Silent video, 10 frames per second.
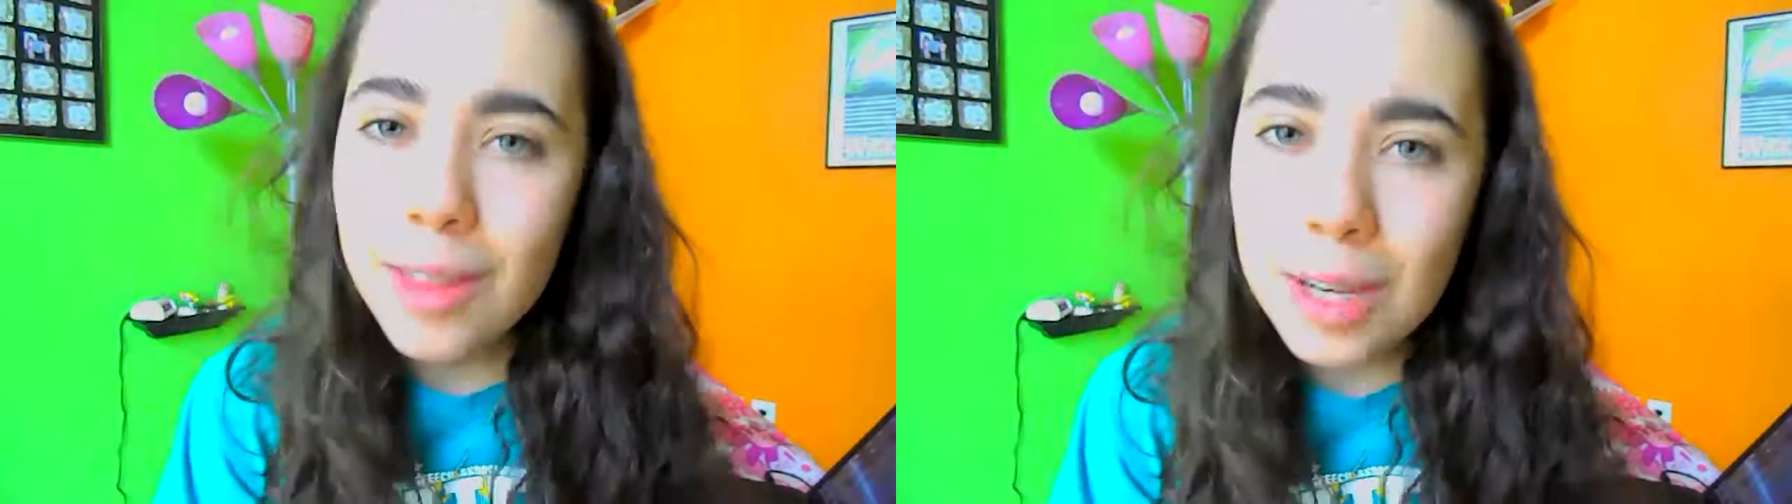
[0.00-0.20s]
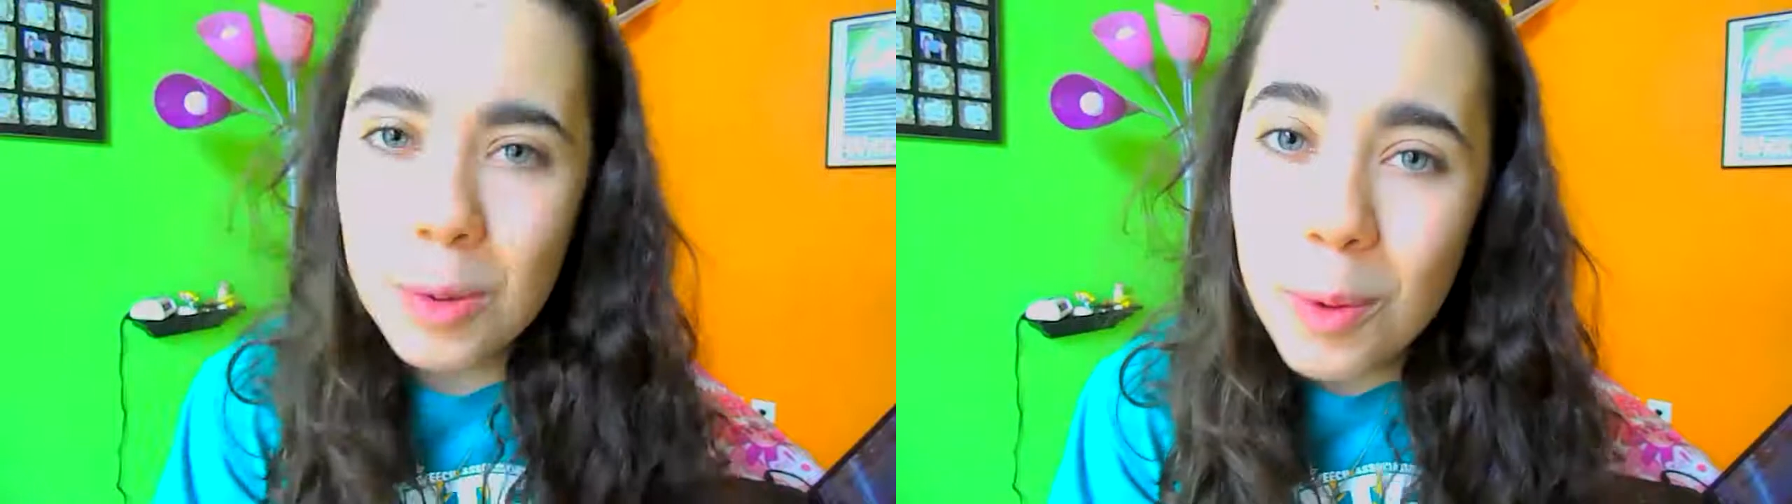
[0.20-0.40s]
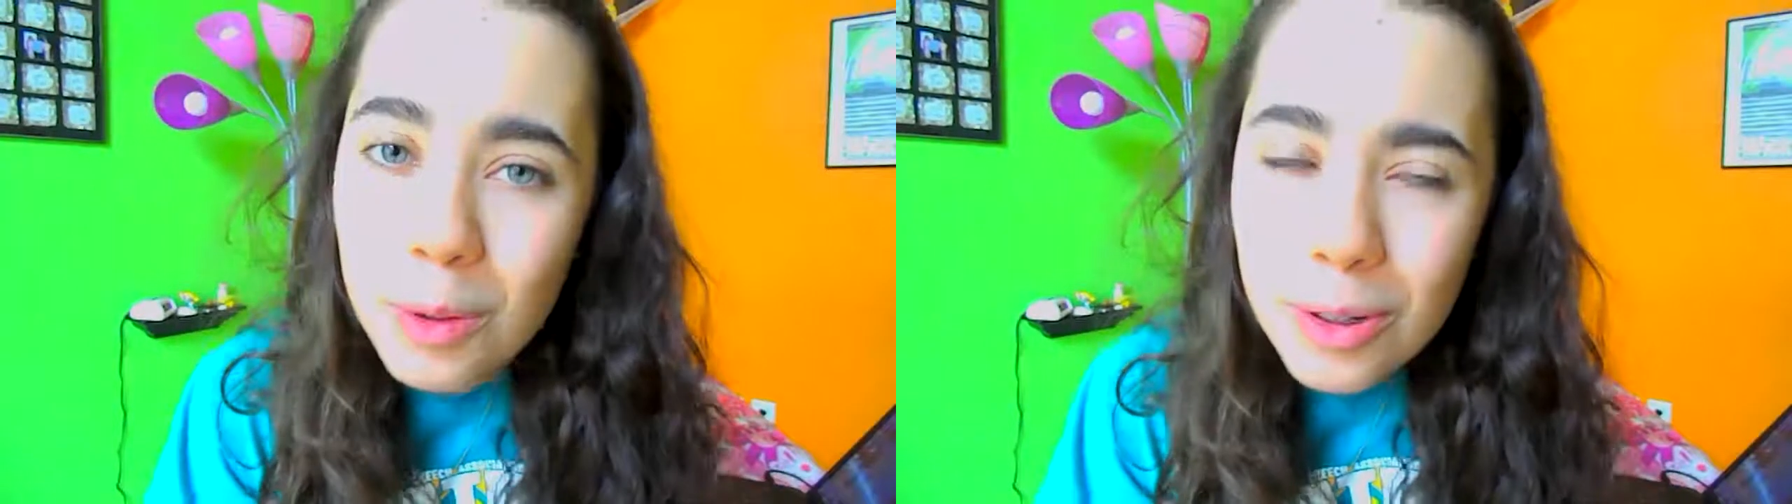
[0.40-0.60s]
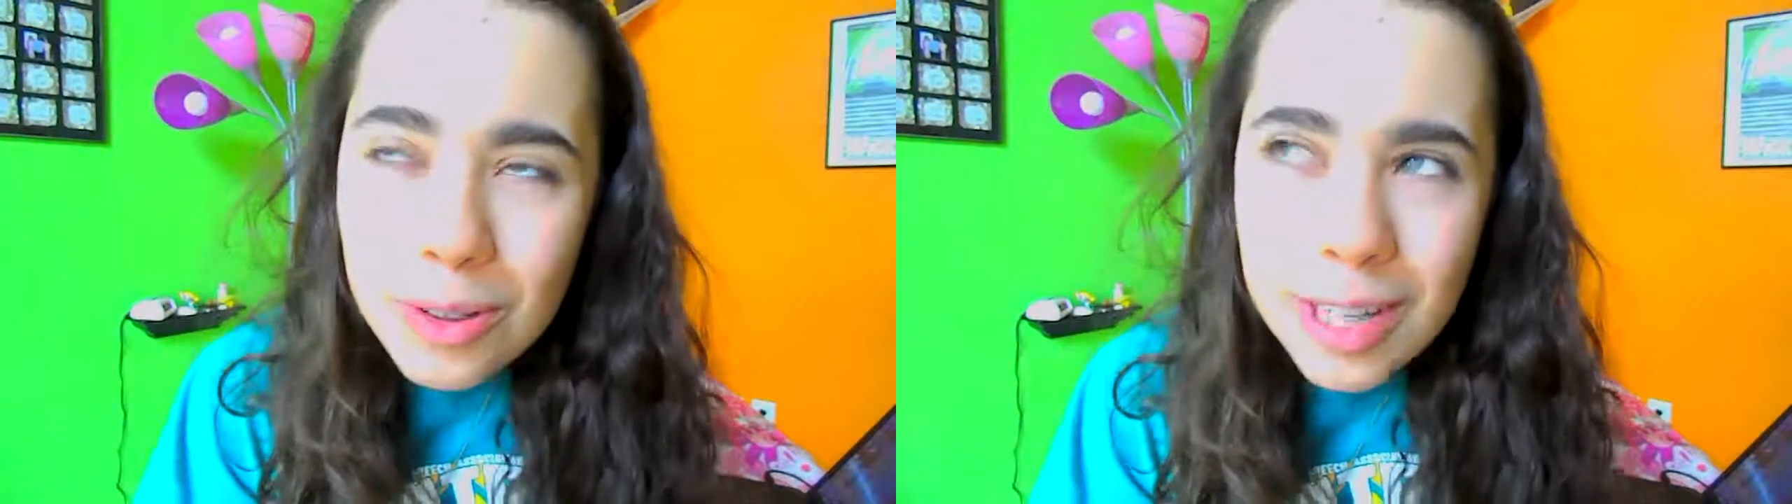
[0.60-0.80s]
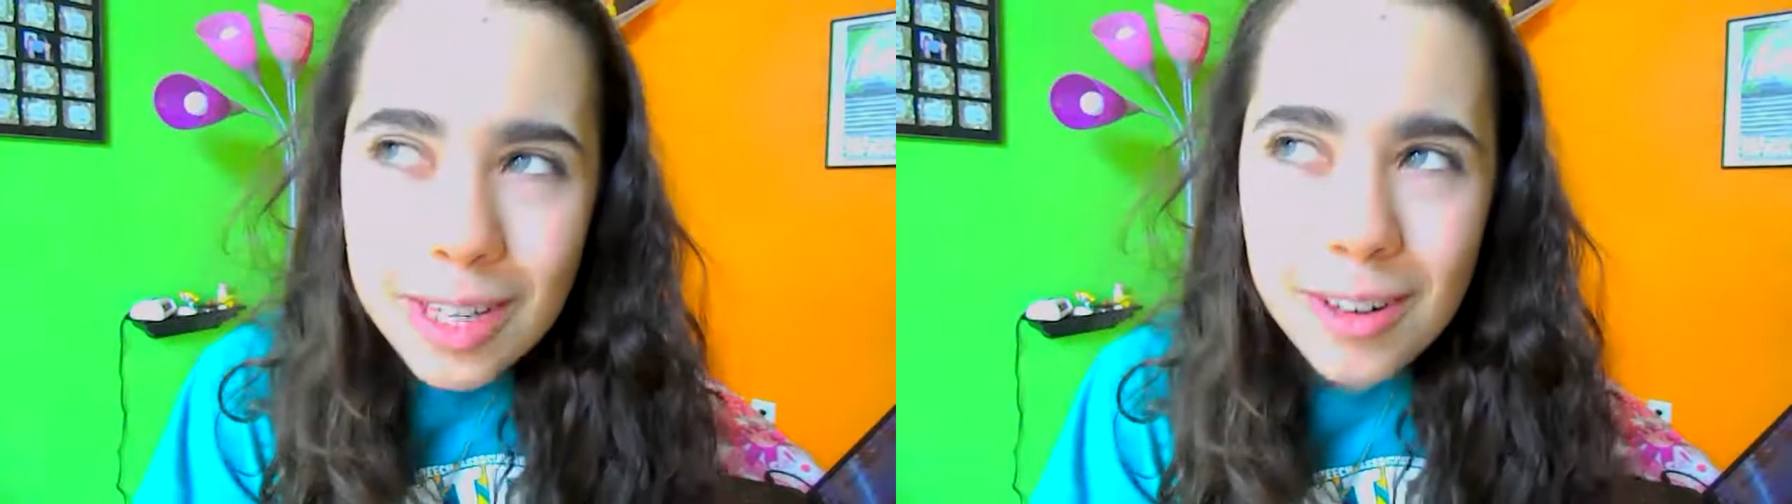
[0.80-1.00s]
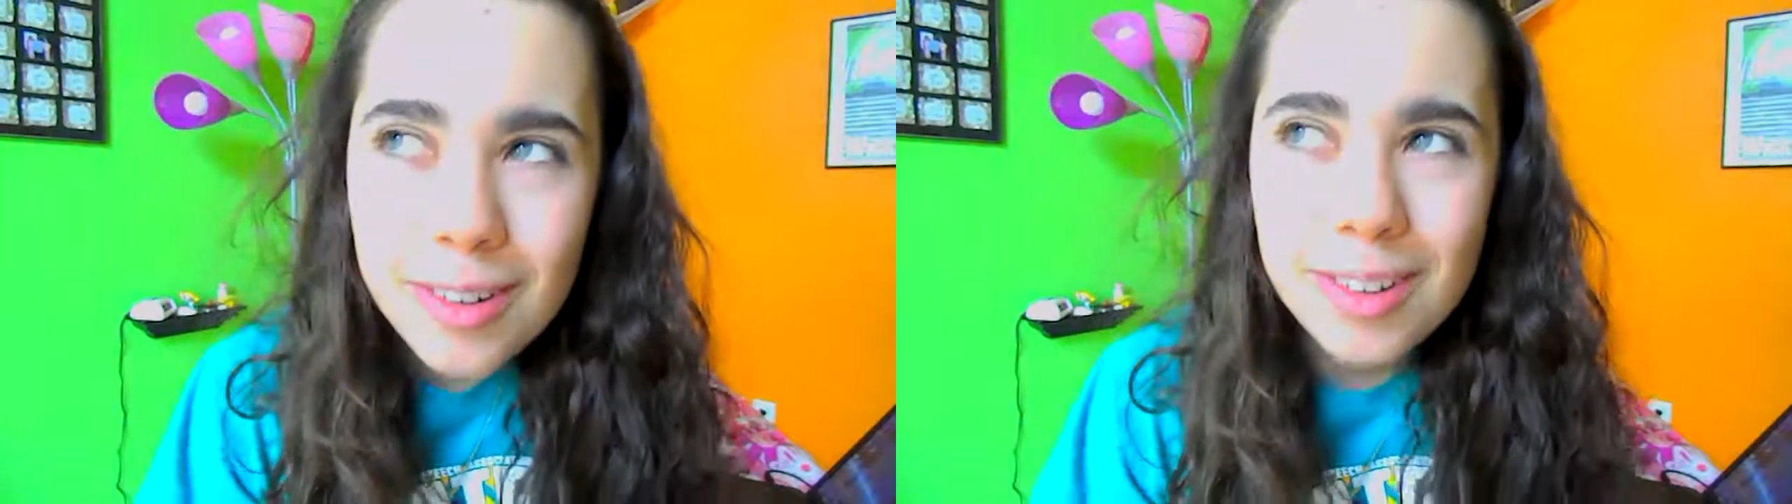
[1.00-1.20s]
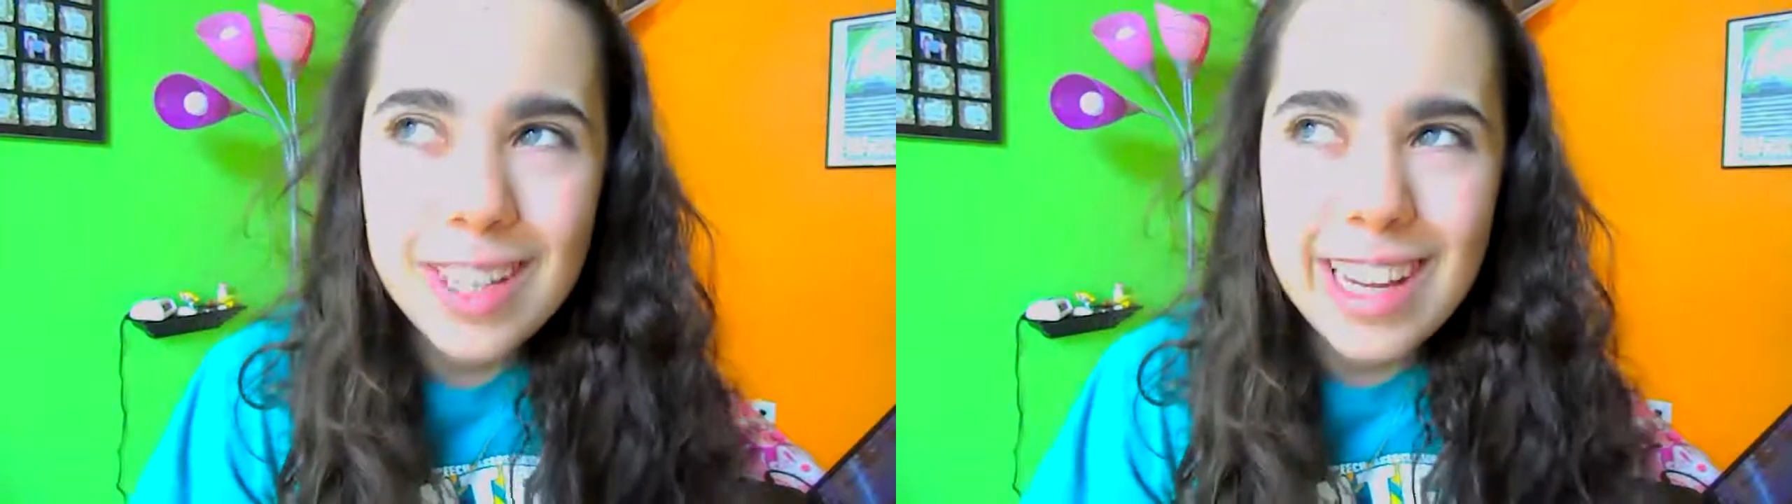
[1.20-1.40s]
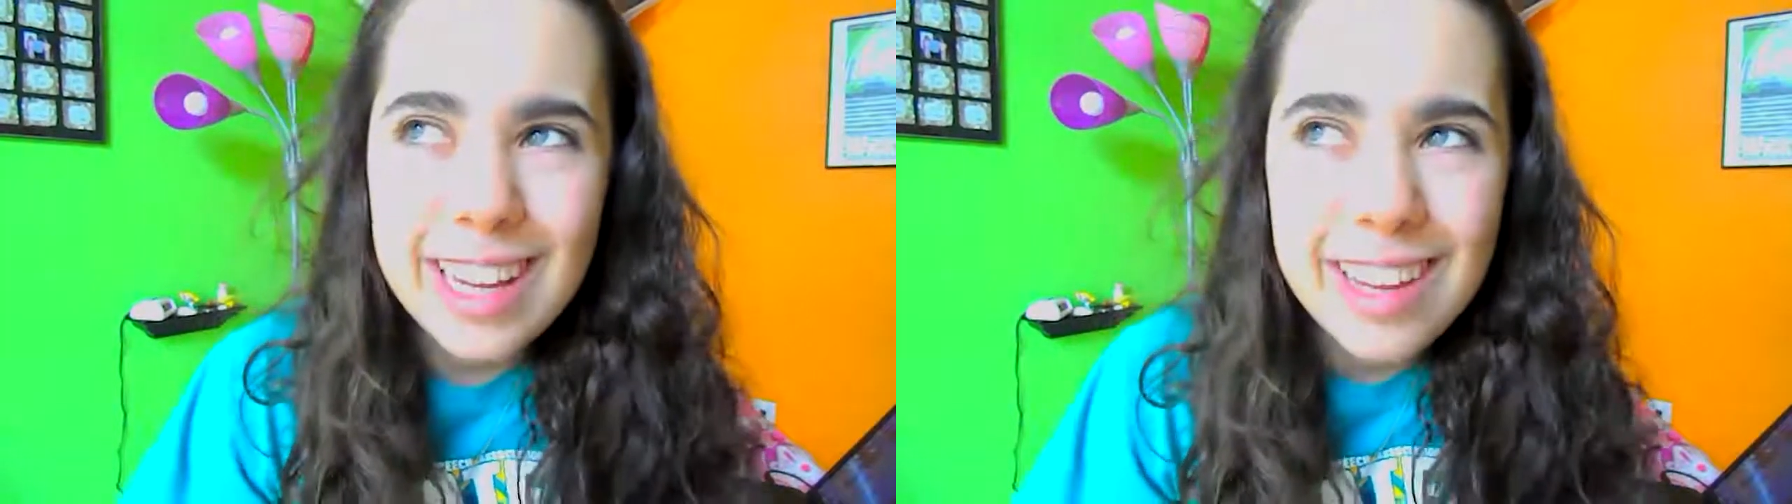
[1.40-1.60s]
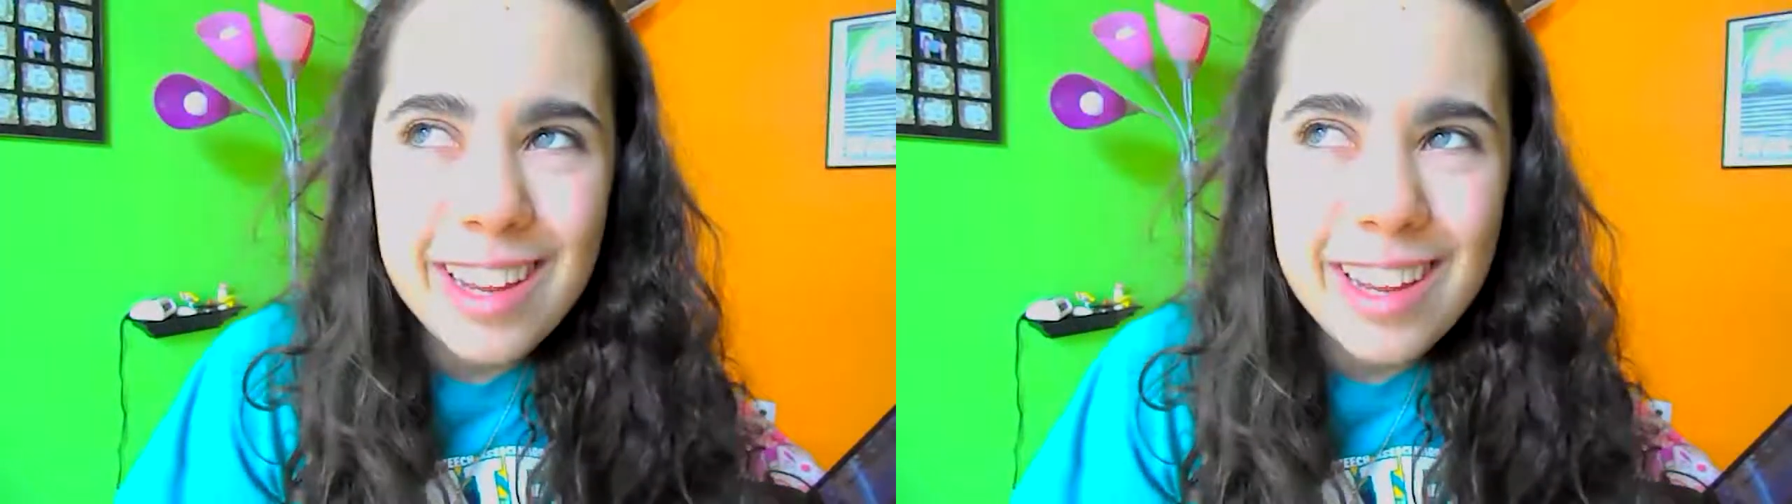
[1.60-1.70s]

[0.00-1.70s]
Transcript: Then you won't look like you're like